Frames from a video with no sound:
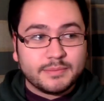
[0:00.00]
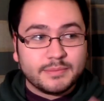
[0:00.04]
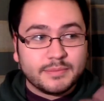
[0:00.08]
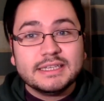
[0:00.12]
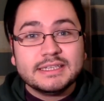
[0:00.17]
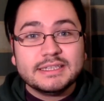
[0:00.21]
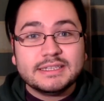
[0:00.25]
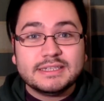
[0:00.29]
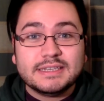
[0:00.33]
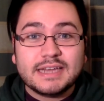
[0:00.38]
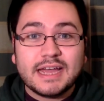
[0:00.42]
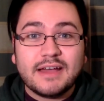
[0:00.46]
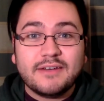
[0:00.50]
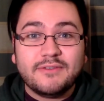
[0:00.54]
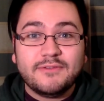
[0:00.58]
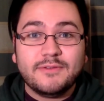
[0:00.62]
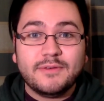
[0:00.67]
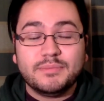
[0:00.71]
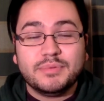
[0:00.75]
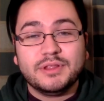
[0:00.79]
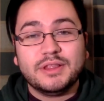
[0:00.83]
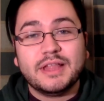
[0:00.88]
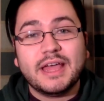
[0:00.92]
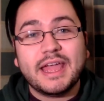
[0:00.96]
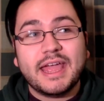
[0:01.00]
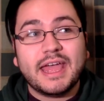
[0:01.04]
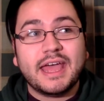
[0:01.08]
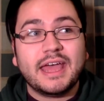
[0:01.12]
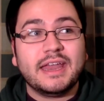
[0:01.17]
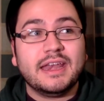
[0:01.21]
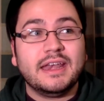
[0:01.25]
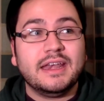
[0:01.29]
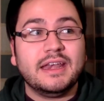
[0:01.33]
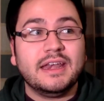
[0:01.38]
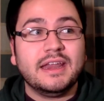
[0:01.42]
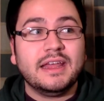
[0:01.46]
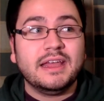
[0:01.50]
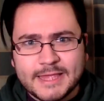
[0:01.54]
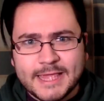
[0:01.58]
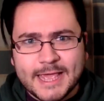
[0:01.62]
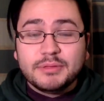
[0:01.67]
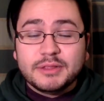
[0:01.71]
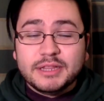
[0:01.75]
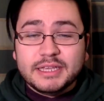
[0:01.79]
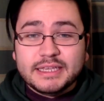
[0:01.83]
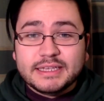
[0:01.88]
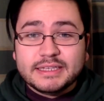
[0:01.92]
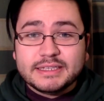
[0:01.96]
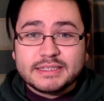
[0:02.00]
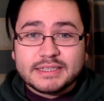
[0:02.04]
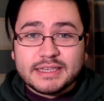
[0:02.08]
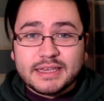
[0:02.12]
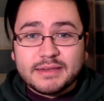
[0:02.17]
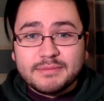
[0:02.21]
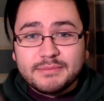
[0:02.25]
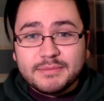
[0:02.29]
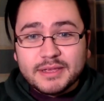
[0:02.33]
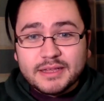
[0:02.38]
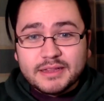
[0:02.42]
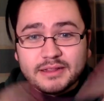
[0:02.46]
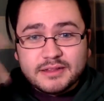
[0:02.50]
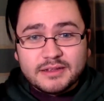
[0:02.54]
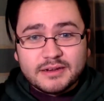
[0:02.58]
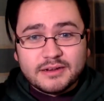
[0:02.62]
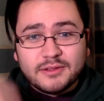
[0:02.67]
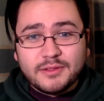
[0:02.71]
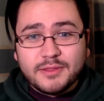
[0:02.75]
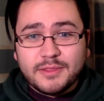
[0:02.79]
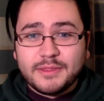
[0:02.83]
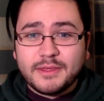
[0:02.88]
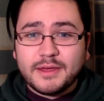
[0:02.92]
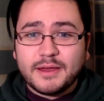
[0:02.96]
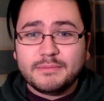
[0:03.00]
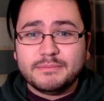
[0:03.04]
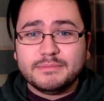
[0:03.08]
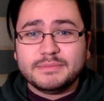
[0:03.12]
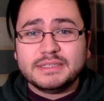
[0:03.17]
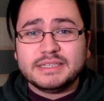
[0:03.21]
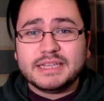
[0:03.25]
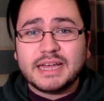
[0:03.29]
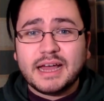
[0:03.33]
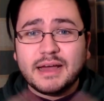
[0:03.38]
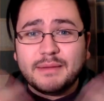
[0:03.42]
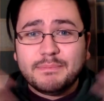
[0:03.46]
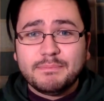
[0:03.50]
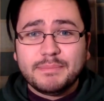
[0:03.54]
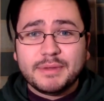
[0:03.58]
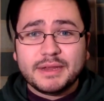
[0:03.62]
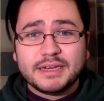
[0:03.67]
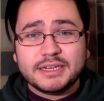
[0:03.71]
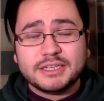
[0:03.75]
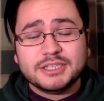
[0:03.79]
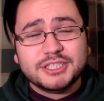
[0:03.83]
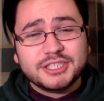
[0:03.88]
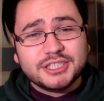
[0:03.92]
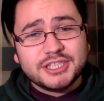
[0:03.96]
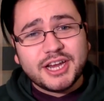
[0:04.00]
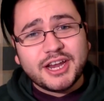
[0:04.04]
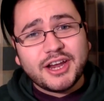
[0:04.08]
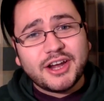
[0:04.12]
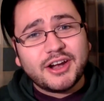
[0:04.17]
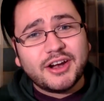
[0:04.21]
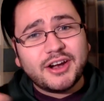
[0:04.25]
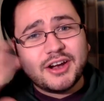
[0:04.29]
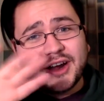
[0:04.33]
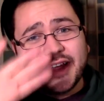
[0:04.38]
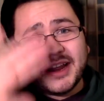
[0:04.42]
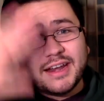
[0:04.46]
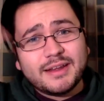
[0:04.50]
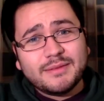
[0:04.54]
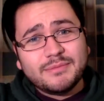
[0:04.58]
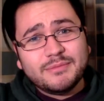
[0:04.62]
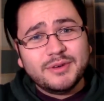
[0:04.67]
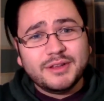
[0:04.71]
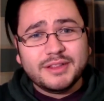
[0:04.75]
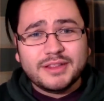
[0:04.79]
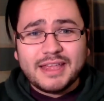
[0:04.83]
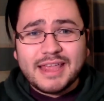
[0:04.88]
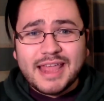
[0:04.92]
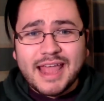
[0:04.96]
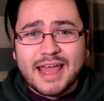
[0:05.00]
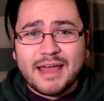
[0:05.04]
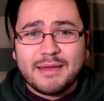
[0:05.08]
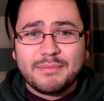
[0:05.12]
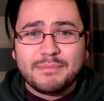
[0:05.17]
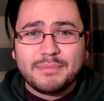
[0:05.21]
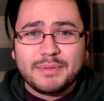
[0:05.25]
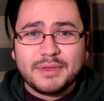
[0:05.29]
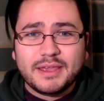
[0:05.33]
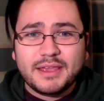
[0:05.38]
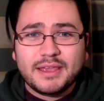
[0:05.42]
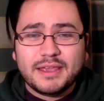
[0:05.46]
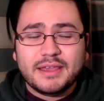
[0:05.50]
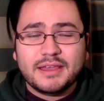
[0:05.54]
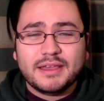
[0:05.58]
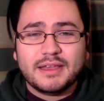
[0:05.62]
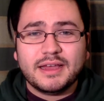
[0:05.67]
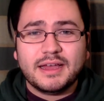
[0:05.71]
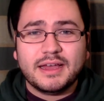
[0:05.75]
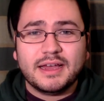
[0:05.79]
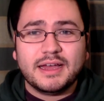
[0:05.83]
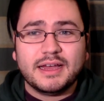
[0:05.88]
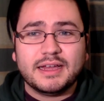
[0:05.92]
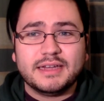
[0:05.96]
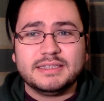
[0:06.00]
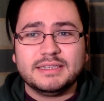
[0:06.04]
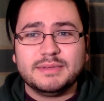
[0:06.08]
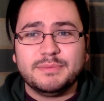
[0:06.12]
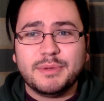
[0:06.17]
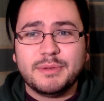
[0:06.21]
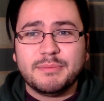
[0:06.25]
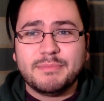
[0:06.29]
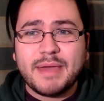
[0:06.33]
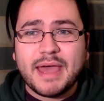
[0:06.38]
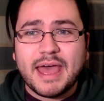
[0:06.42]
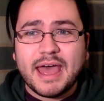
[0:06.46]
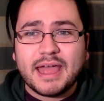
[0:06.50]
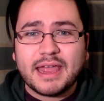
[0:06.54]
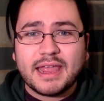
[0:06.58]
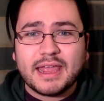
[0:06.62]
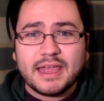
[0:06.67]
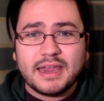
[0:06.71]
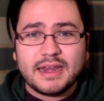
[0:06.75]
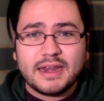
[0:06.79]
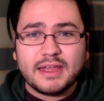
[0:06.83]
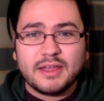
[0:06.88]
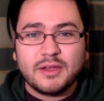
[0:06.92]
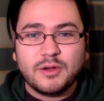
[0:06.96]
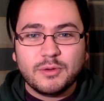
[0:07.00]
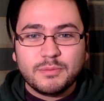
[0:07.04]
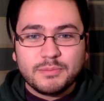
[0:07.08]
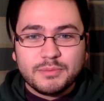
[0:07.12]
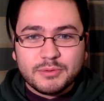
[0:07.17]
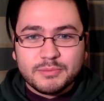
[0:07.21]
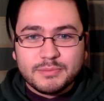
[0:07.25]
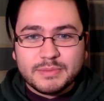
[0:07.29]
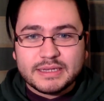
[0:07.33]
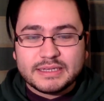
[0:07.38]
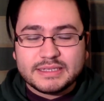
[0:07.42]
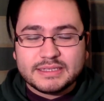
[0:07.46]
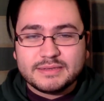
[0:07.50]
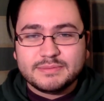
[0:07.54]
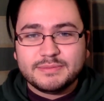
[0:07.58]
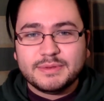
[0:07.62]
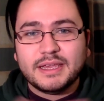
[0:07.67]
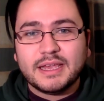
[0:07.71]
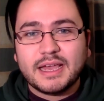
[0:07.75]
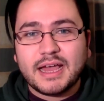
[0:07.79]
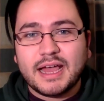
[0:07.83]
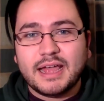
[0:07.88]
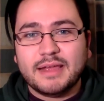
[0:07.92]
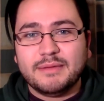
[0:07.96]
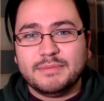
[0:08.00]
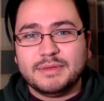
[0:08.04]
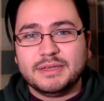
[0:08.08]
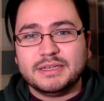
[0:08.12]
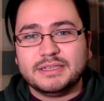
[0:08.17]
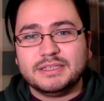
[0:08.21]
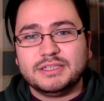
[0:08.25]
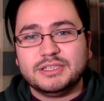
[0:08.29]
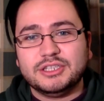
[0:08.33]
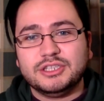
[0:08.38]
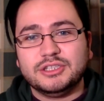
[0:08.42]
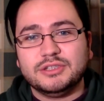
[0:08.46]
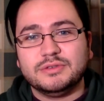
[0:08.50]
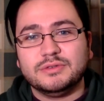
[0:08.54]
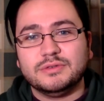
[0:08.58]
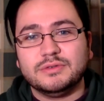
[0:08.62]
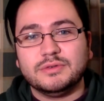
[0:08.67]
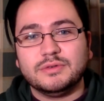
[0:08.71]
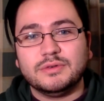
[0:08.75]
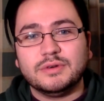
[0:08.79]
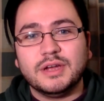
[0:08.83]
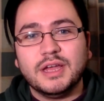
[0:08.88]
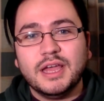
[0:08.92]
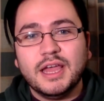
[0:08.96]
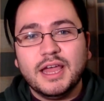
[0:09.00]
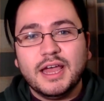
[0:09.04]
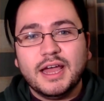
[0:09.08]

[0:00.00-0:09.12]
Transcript: Stuff planned. Yeah, please give me a little thumbs up and a share, and I'm really happy to be back, and I hope you missed me. I missed you.